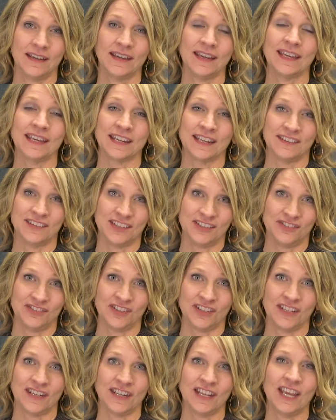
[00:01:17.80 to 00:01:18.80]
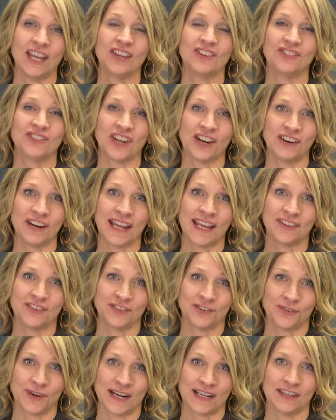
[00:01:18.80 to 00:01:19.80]
In addition, Sherri has
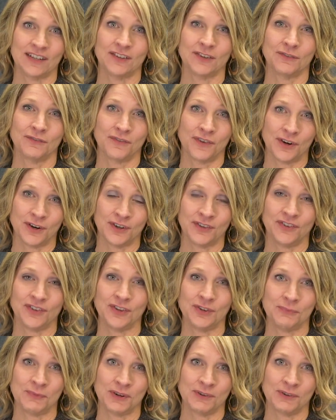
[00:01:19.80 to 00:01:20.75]
directed diverse human